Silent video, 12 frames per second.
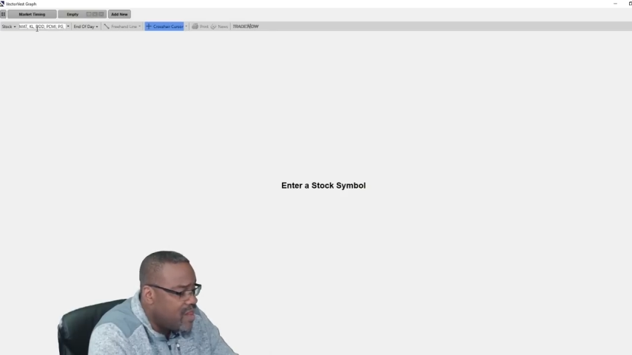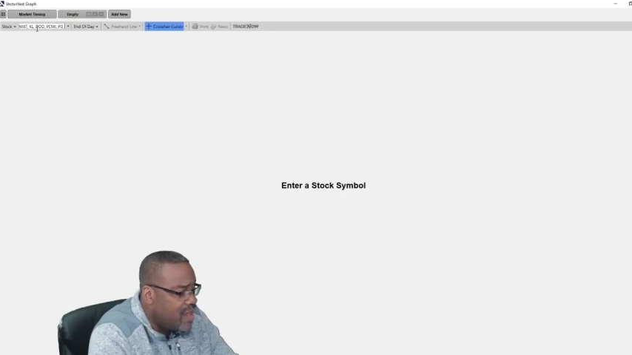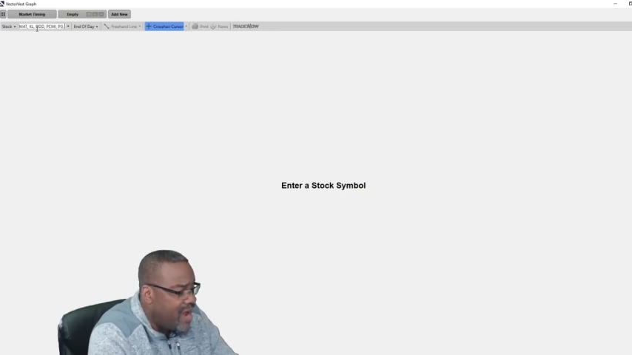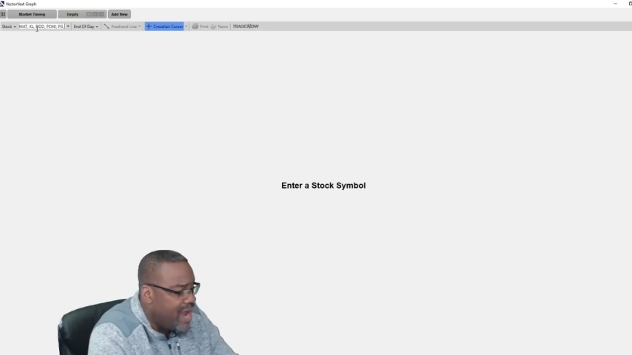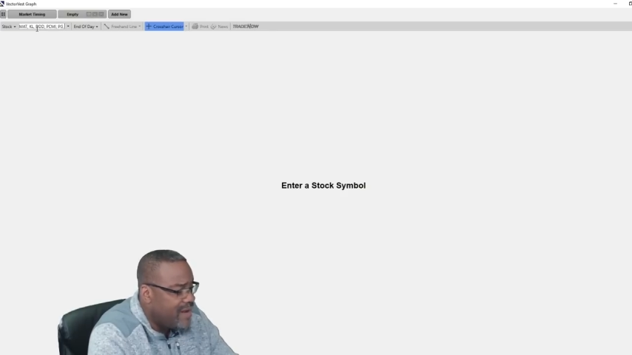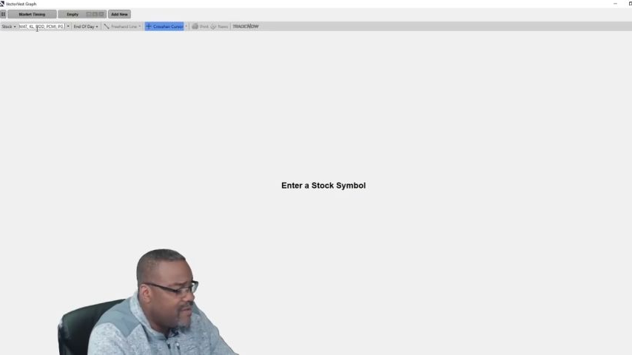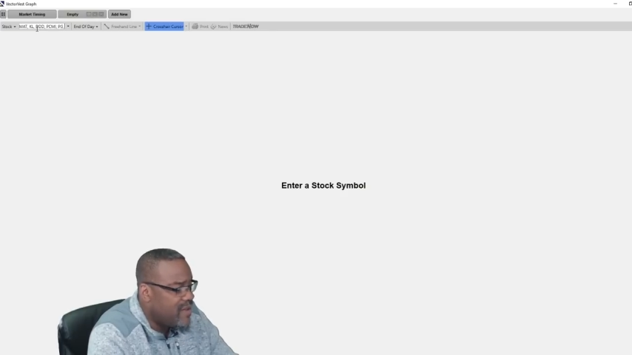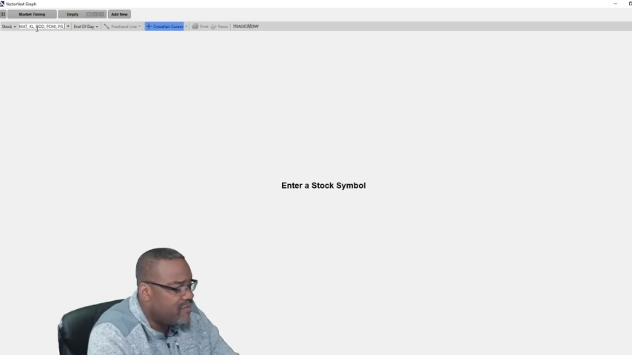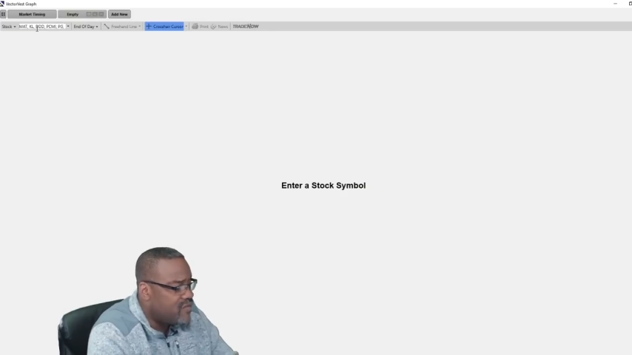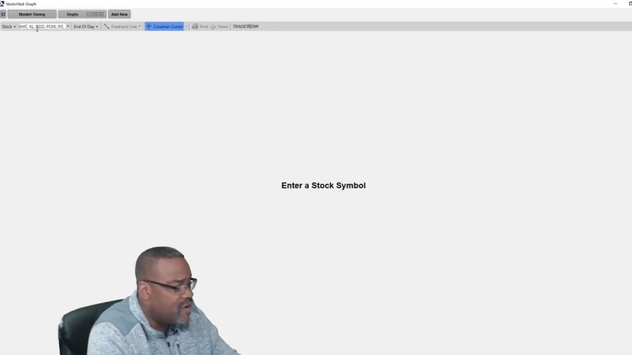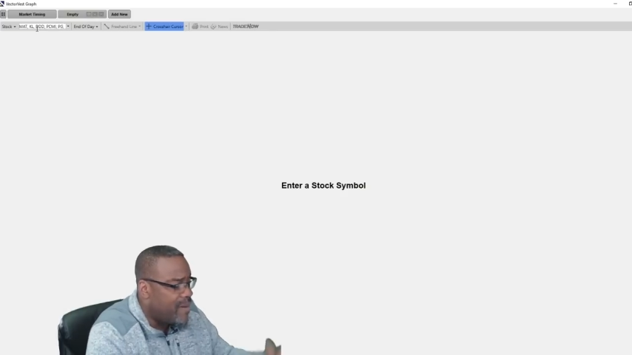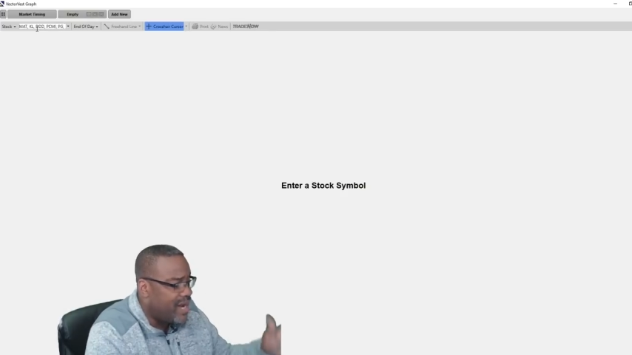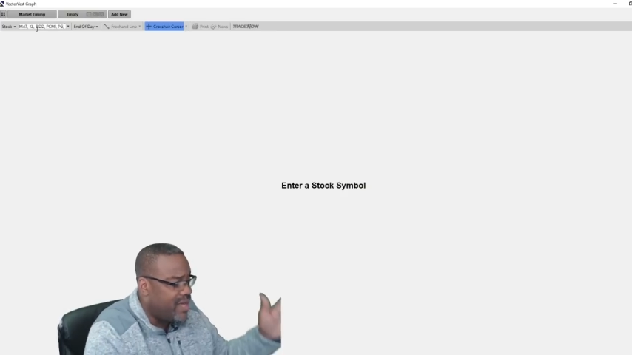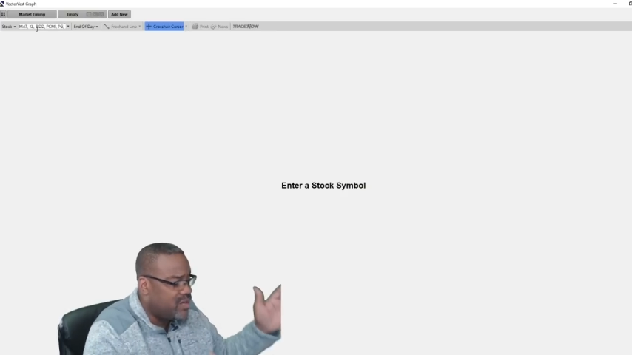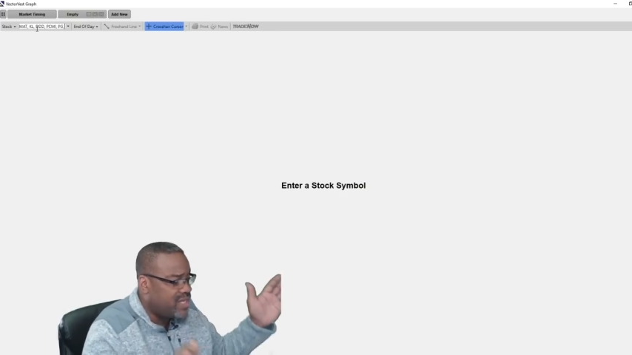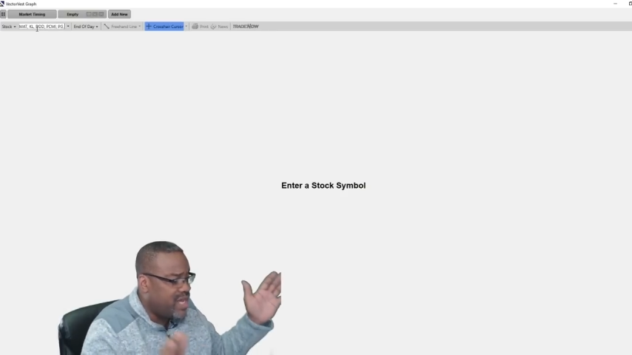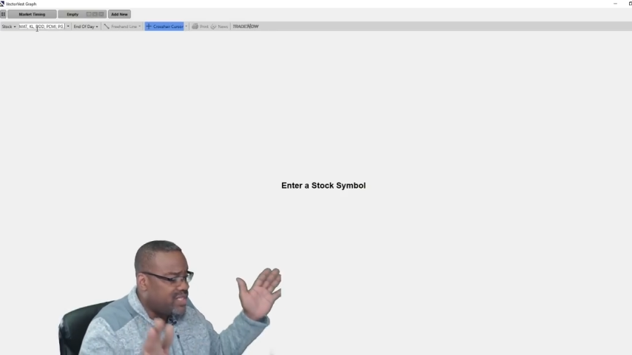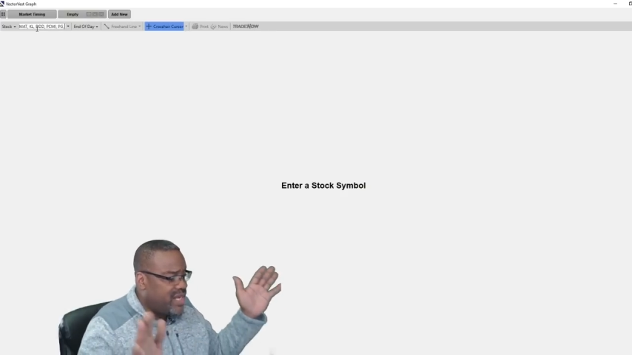All right, if nobody
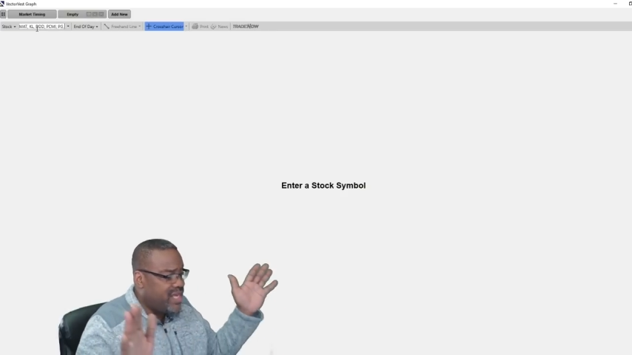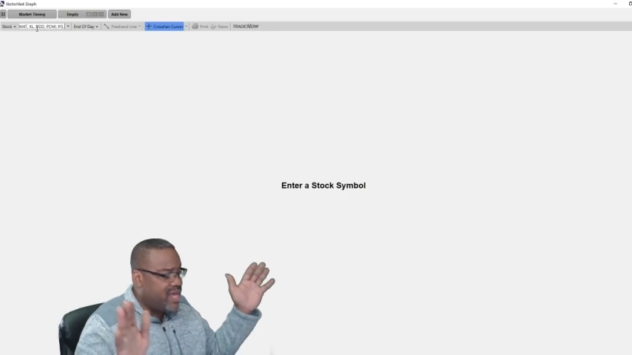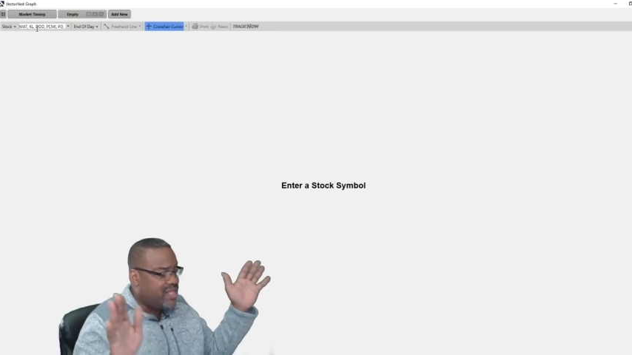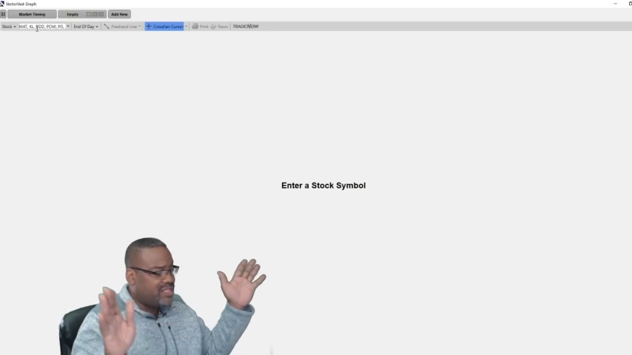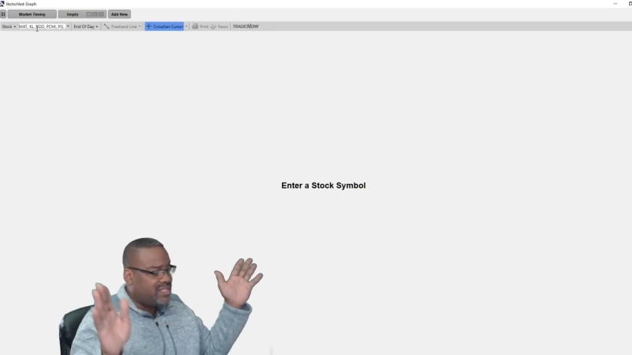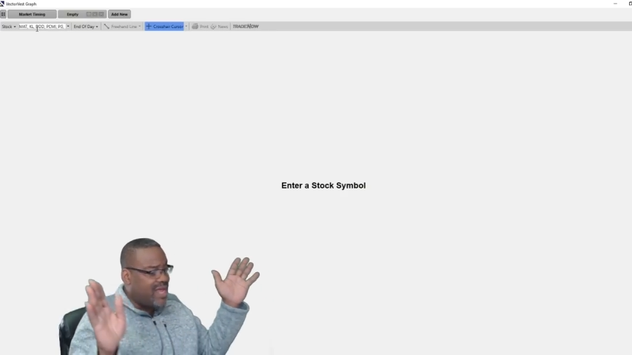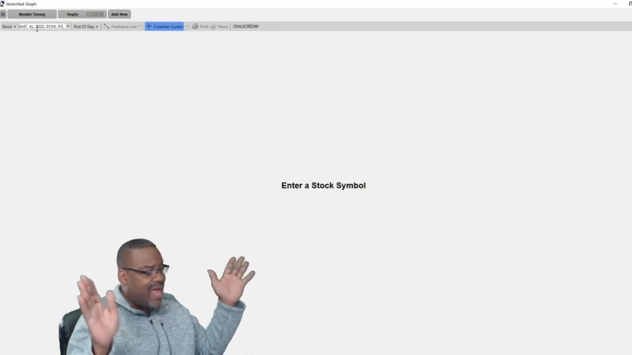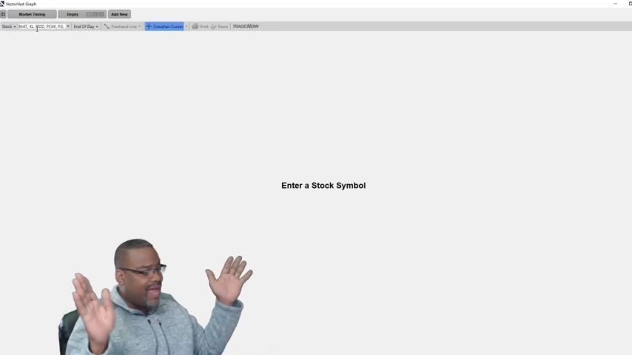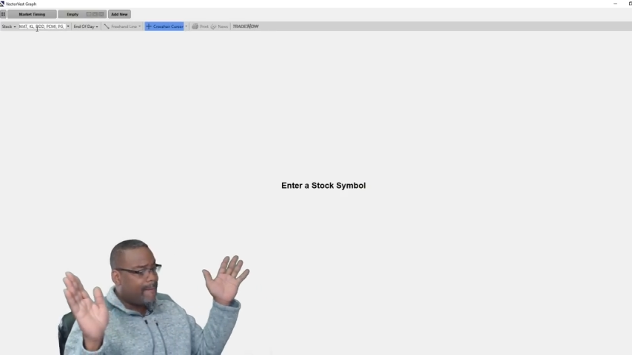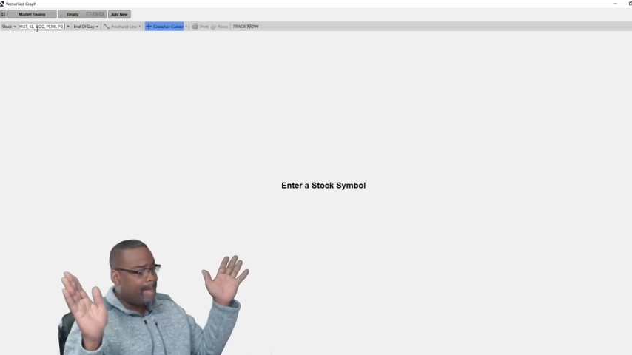else has any other stock.